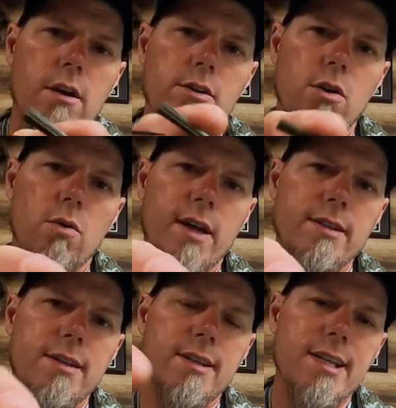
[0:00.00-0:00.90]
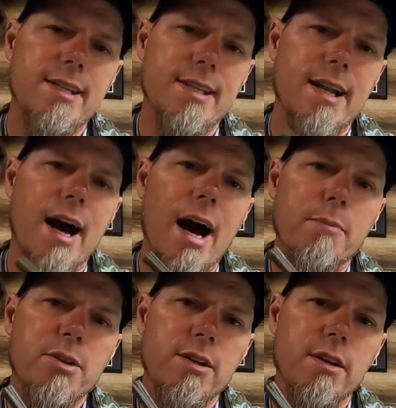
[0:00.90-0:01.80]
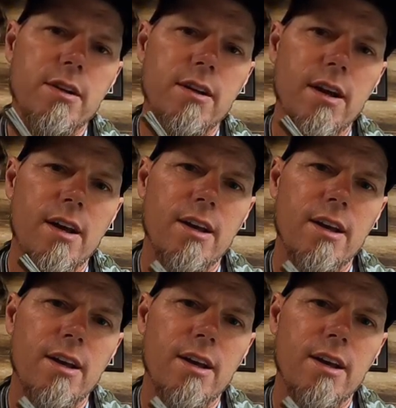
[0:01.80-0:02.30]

So that's a decent option.